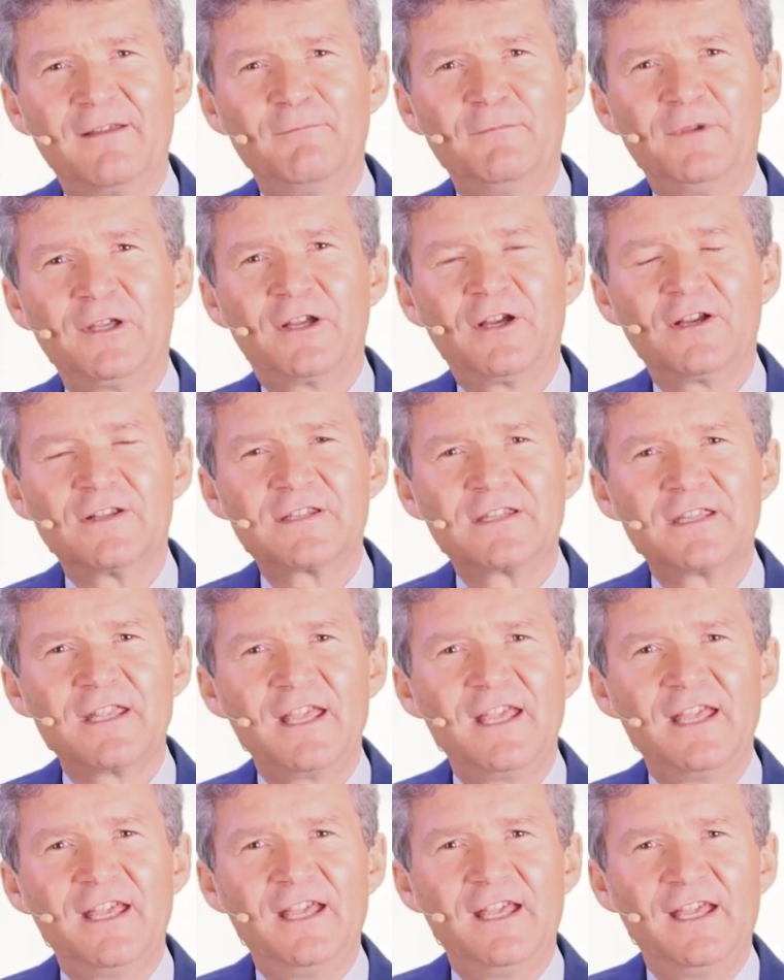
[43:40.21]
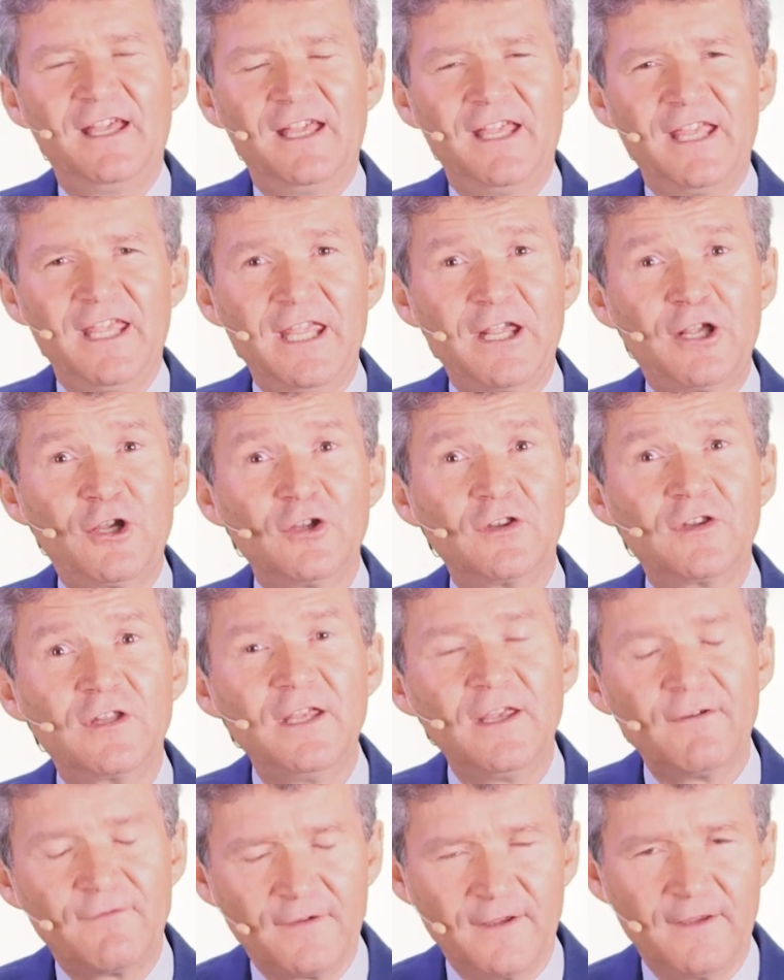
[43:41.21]
because he could
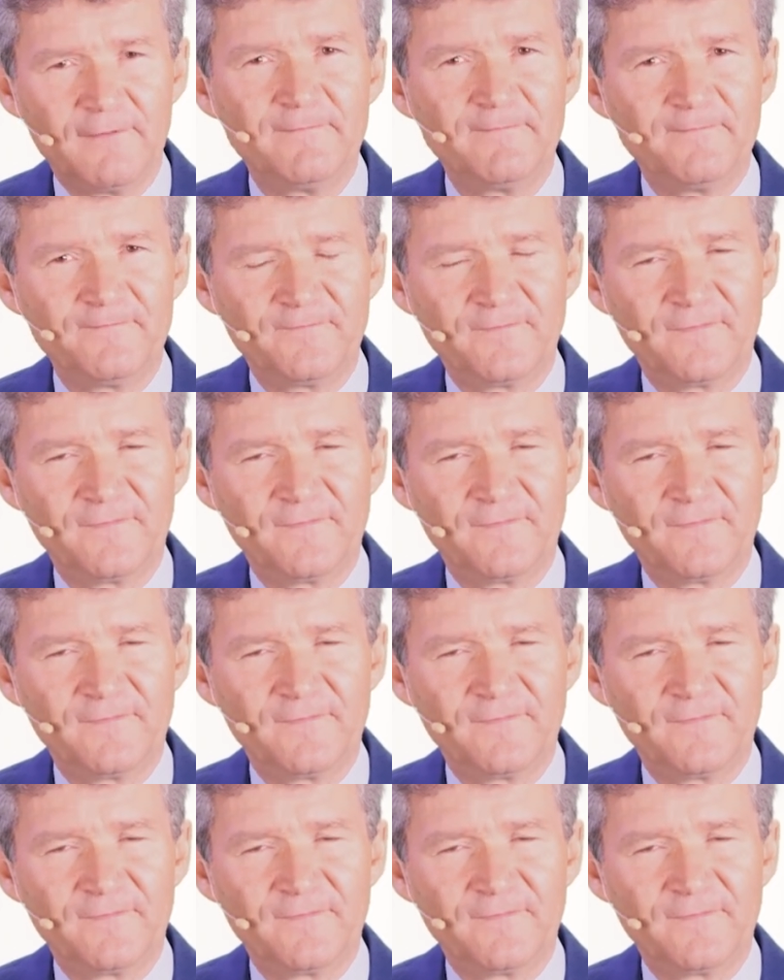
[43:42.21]
give him.